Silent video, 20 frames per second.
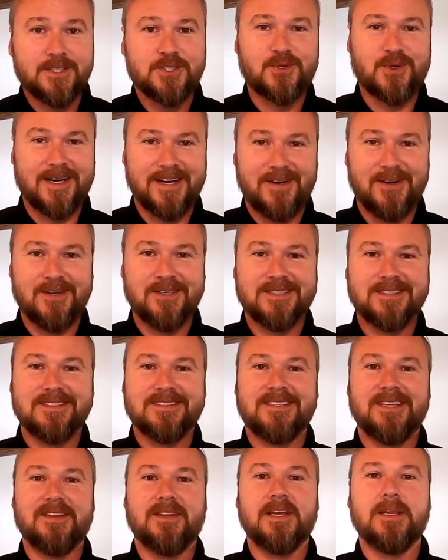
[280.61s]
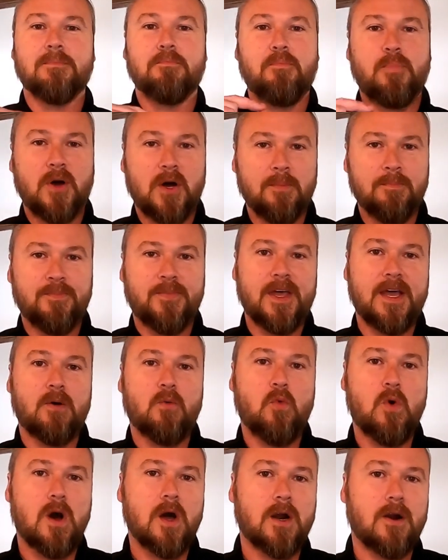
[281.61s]
triggers to then pump
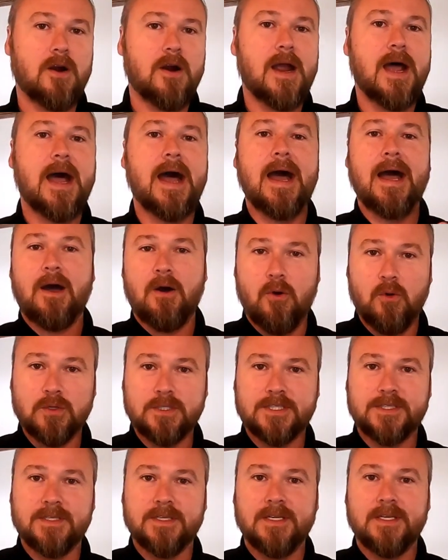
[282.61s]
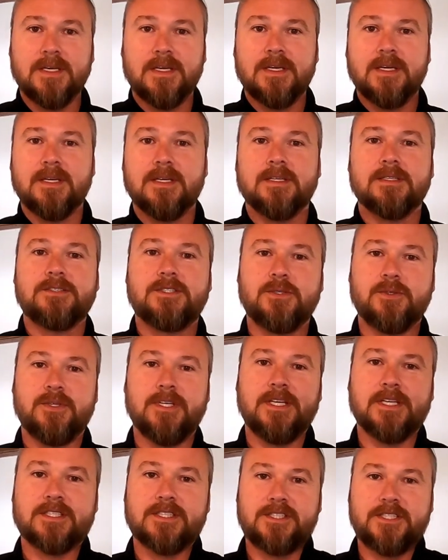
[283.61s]
that water out to
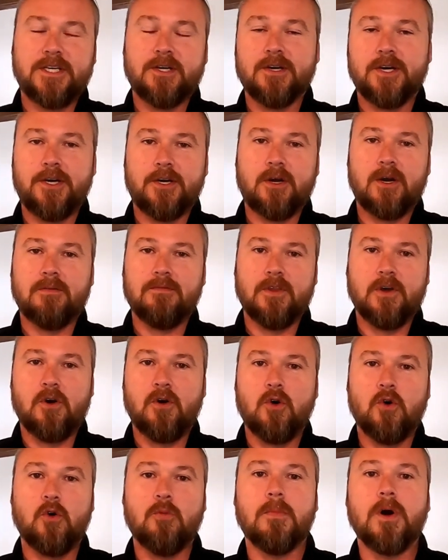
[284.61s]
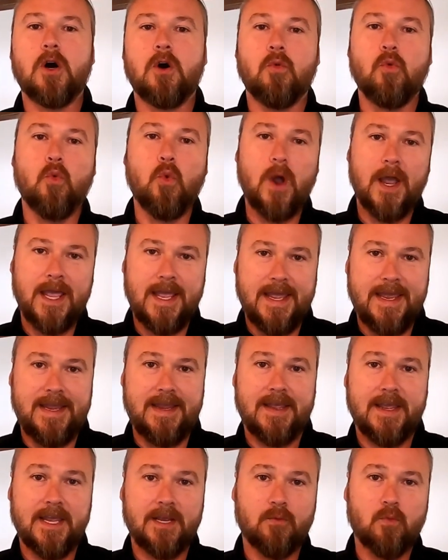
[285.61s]
the exterior of the home
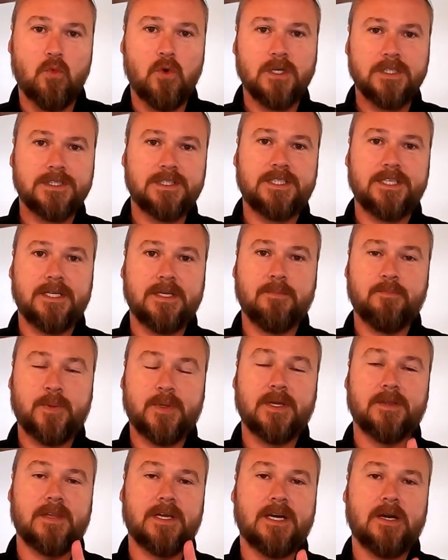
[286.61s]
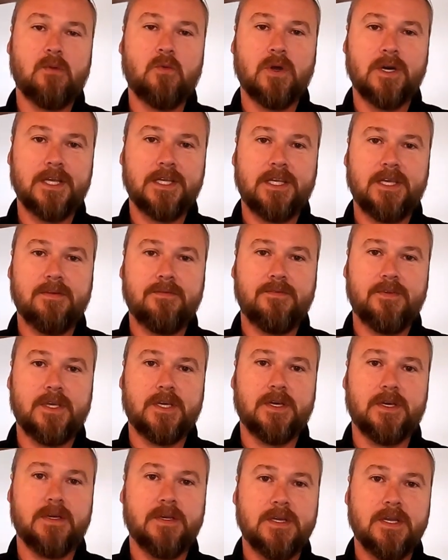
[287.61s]
away. And one tip that I want to give
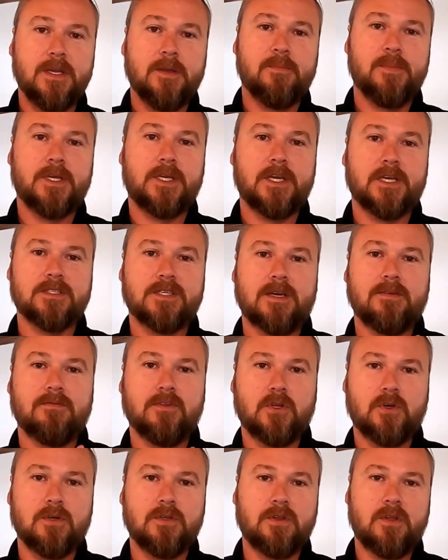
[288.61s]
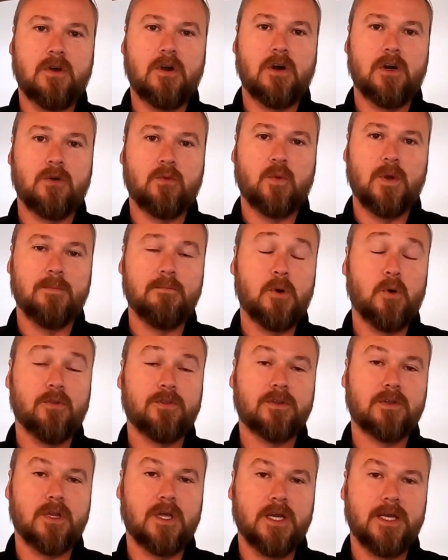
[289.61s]
you, because I've learned the hard way,
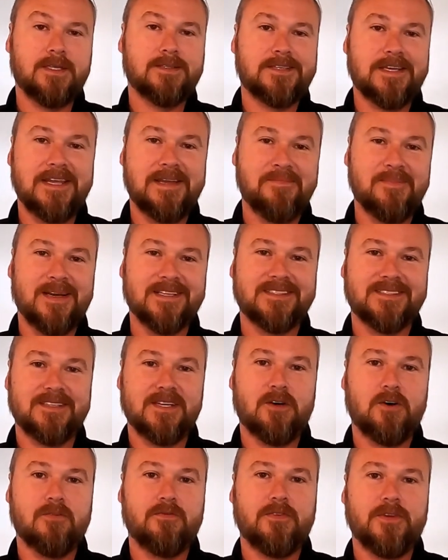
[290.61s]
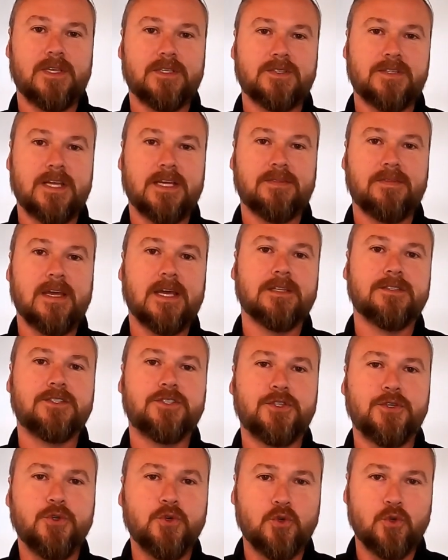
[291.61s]
both clients and myself, is that
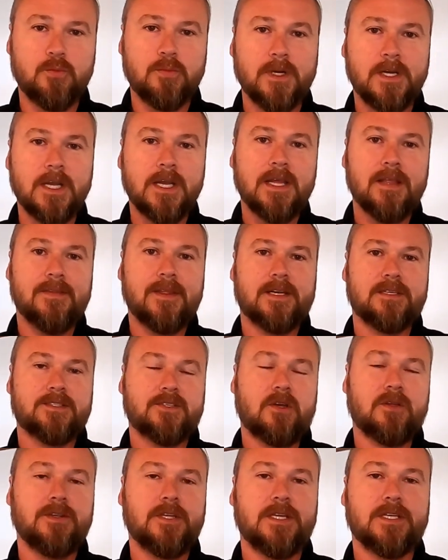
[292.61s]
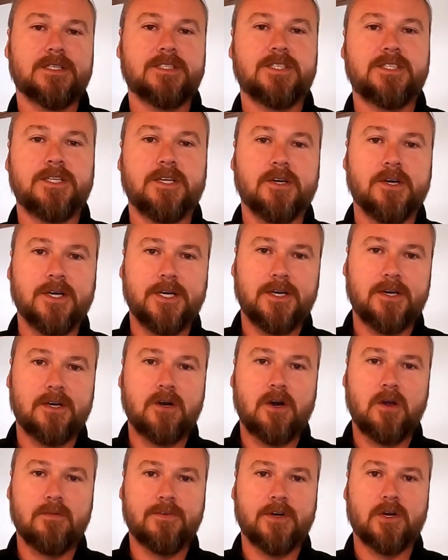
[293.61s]
that tube that is on the
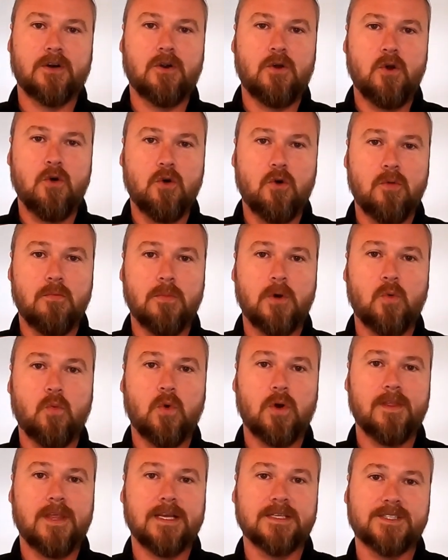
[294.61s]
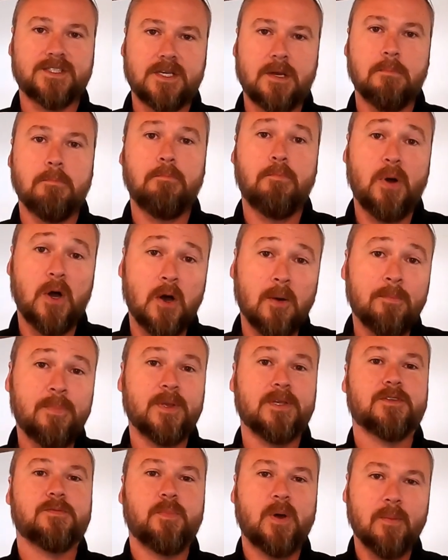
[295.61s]
exterior of your home where that sump
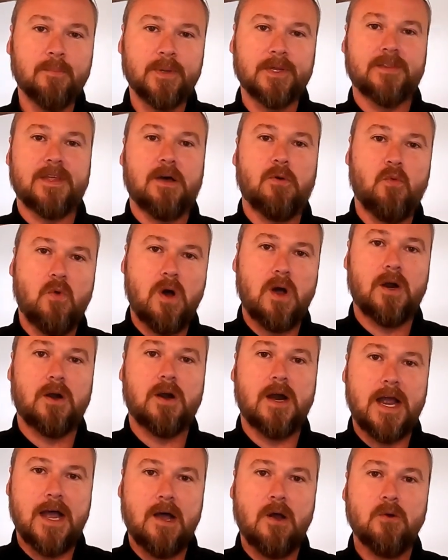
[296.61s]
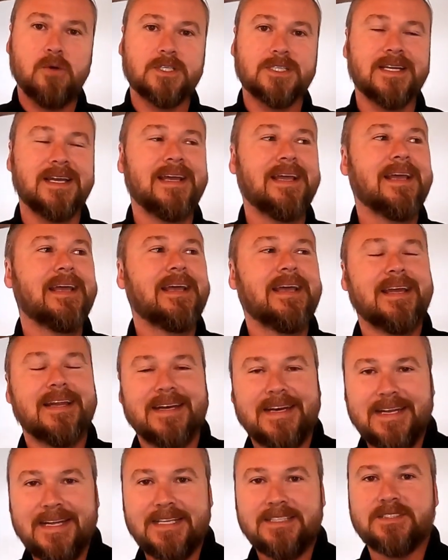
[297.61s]
pump is pumping that water out
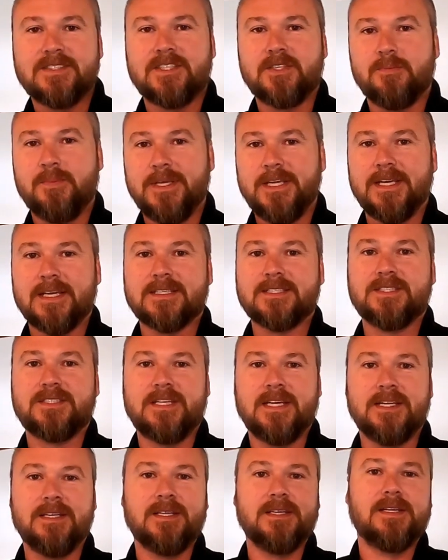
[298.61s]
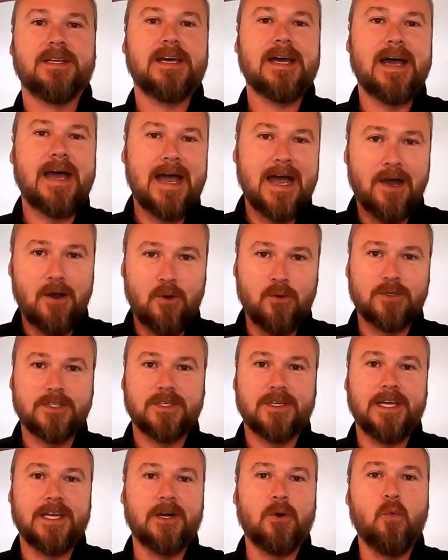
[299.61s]
needs to be extended out
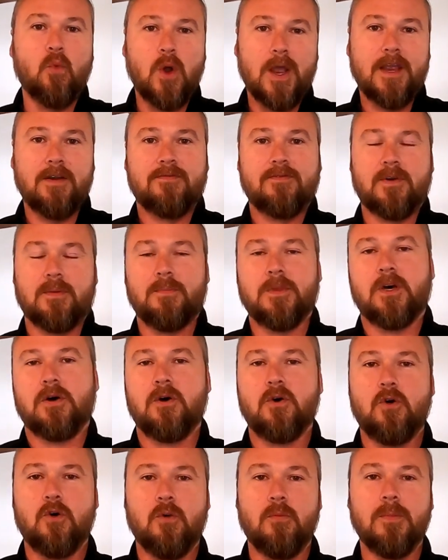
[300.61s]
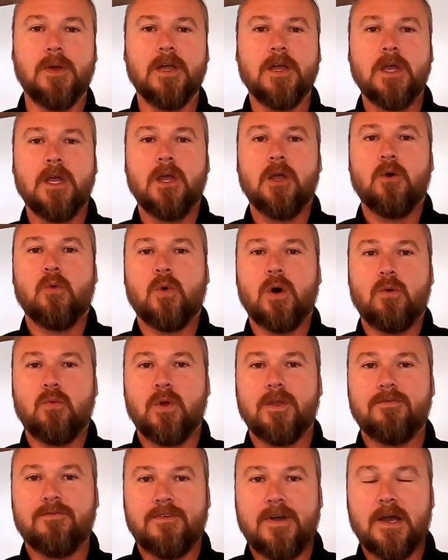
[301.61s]
and away from the home. What
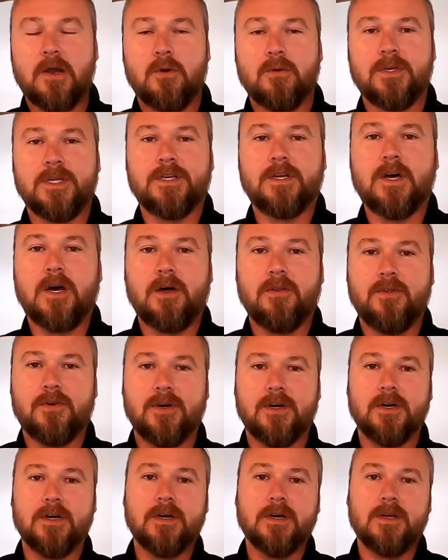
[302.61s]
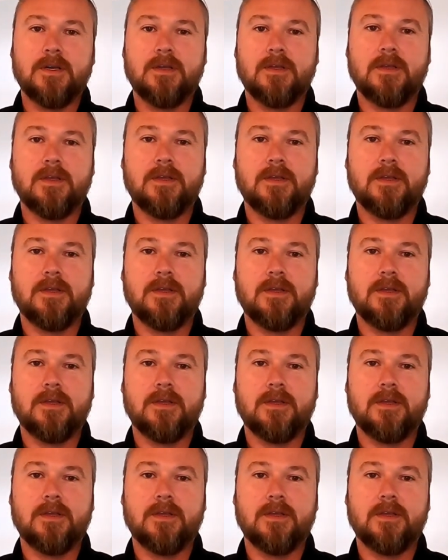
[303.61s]
we found in other